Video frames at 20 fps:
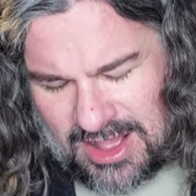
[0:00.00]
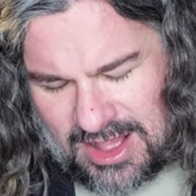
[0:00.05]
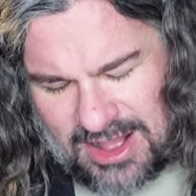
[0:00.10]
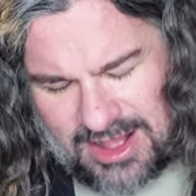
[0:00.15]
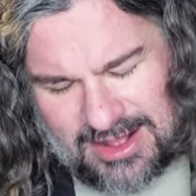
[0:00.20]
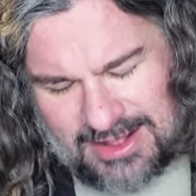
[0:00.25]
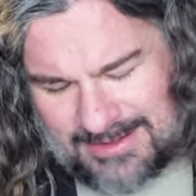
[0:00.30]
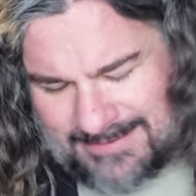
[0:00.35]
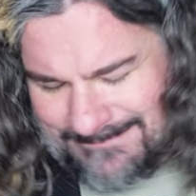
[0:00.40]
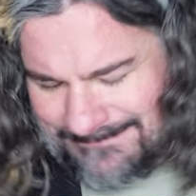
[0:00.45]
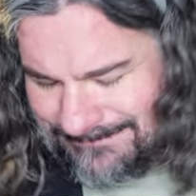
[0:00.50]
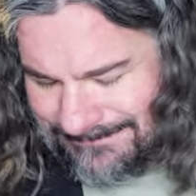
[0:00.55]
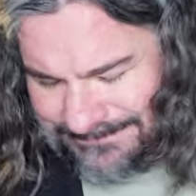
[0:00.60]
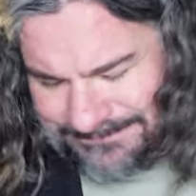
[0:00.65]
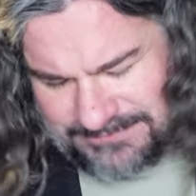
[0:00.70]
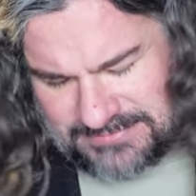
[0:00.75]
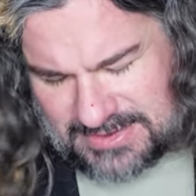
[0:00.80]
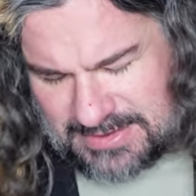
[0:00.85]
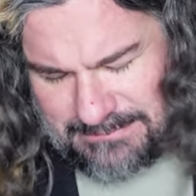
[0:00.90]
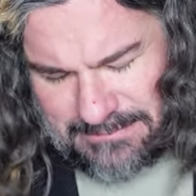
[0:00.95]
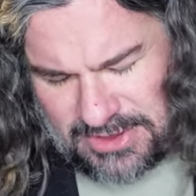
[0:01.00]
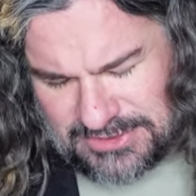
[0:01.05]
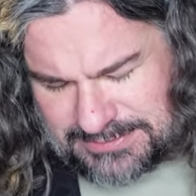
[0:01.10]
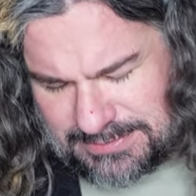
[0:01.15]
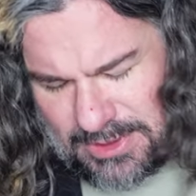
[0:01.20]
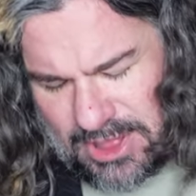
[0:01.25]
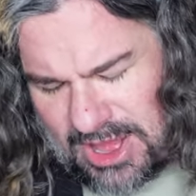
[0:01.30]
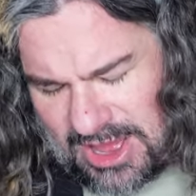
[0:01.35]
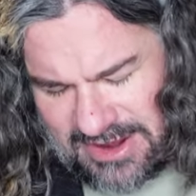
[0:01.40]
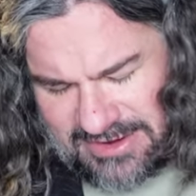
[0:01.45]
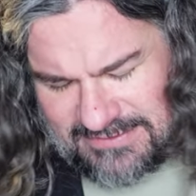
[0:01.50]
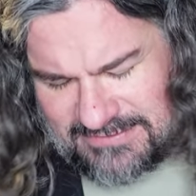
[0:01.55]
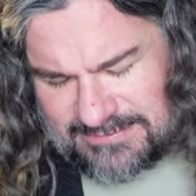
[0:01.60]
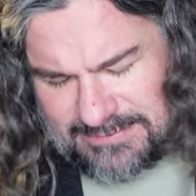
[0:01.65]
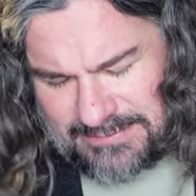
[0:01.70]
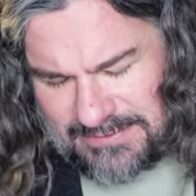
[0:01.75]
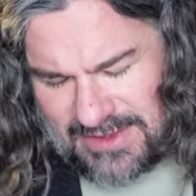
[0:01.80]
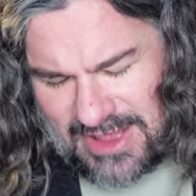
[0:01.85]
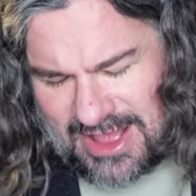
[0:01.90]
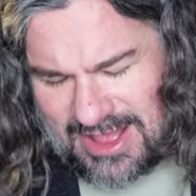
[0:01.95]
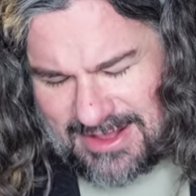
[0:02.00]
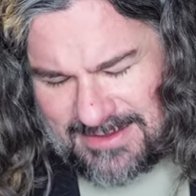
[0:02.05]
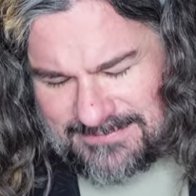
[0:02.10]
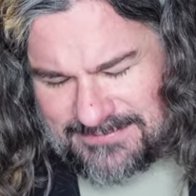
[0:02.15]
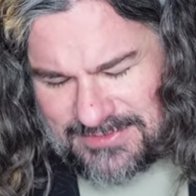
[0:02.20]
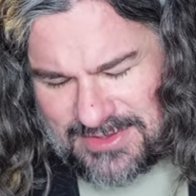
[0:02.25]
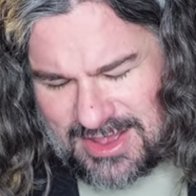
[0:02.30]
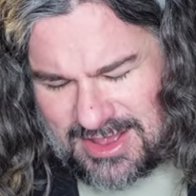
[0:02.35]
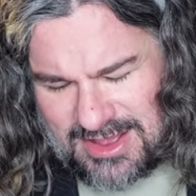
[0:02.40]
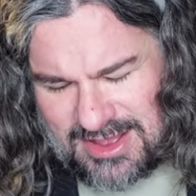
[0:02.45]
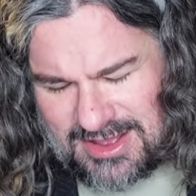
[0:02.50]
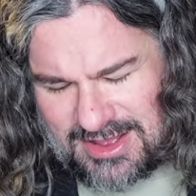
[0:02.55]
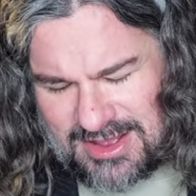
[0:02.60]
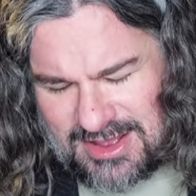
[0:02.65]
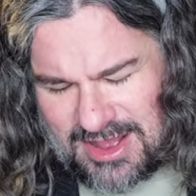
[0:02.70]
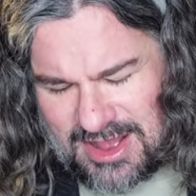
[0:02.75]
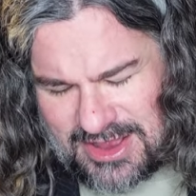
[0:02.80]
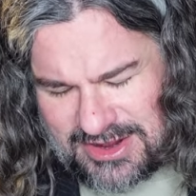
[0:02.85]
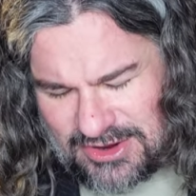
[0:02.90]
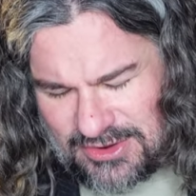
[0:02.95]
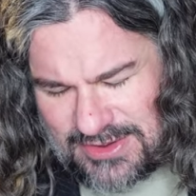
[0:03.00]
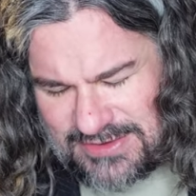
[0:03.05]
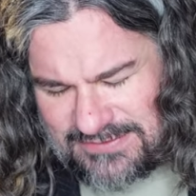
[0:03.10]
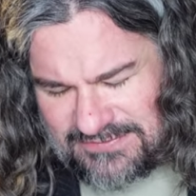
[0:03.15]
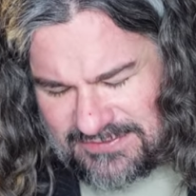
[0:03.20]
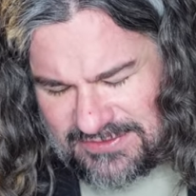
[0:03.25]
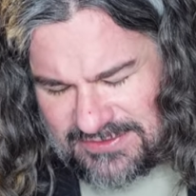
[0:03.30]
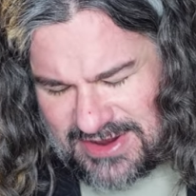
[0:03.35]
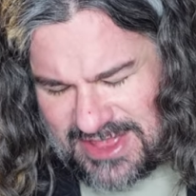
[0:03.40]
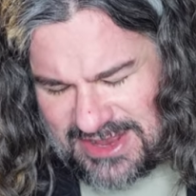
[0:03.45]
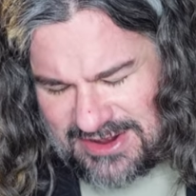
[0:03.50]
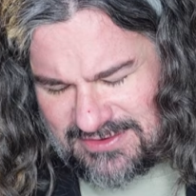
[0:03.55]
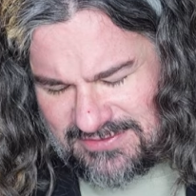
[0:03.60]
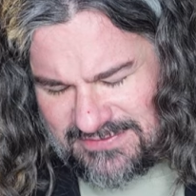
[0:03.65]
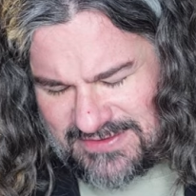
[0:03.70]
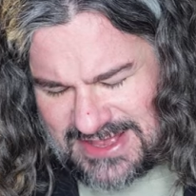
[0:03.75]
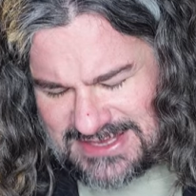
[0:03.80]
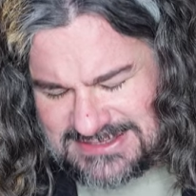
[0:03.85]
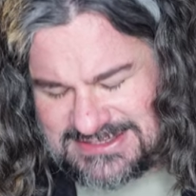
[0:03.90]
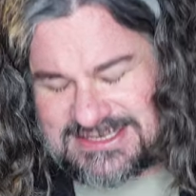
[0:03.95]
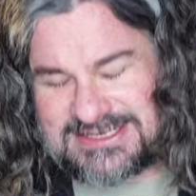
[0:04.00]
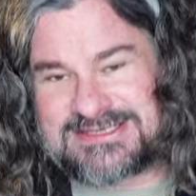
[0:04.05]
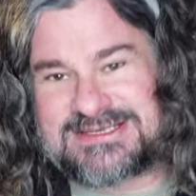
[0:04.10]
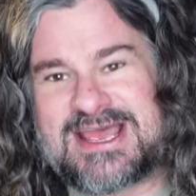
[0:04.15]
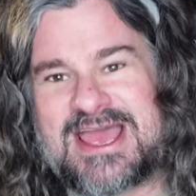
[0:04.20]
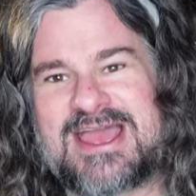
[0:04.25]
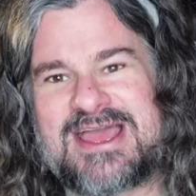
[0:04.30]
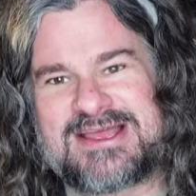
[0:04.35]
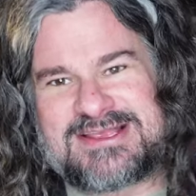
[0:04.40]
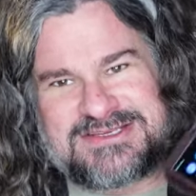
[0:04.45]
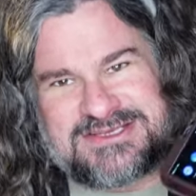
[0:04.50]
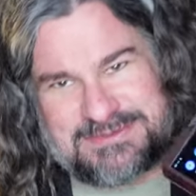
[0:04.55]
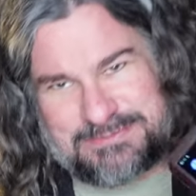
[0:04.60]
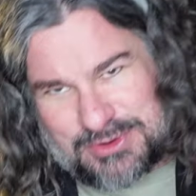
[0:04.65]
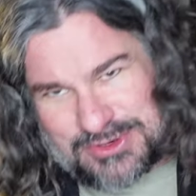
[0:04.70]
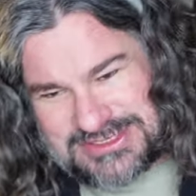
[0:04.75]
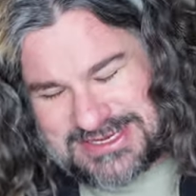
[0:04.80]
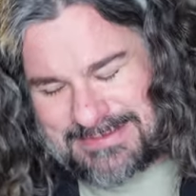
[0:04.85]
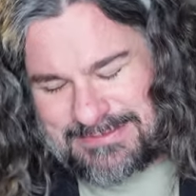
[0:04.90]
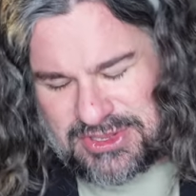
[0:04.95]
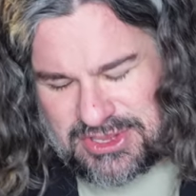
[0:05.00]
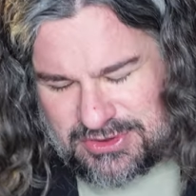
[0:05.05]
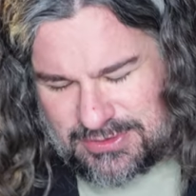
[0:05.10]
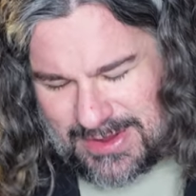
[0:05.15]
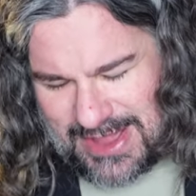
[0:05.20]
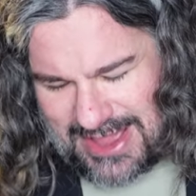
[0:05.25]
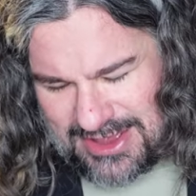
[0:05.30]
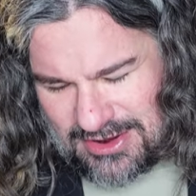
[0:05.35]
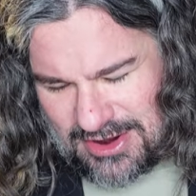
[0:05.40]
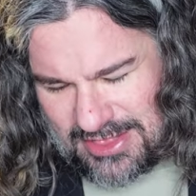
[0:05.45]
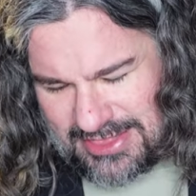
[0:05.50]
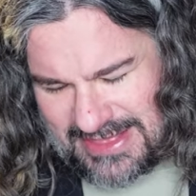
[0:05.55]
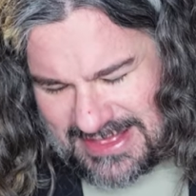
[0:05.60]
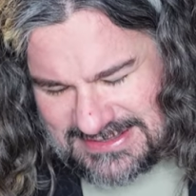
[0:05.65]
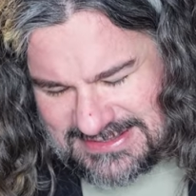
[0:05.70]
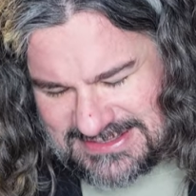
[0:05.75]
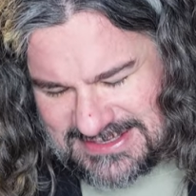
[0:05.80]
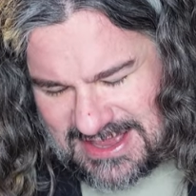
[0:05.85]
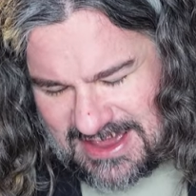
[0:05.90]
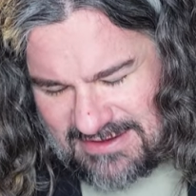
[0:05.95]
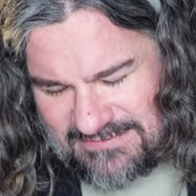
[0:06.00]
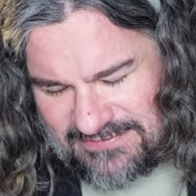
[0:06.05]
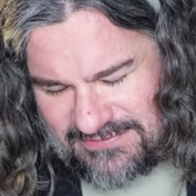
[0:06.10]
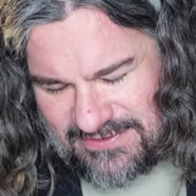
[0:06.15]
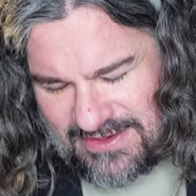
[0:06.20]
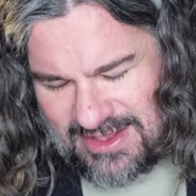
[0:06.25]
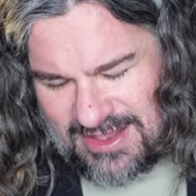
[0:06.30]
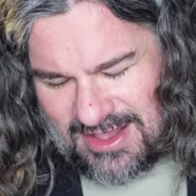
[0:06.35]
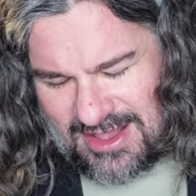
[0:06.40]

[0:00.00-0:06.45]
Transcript: Multiple audio interfaces, supports MQA and all that stuff.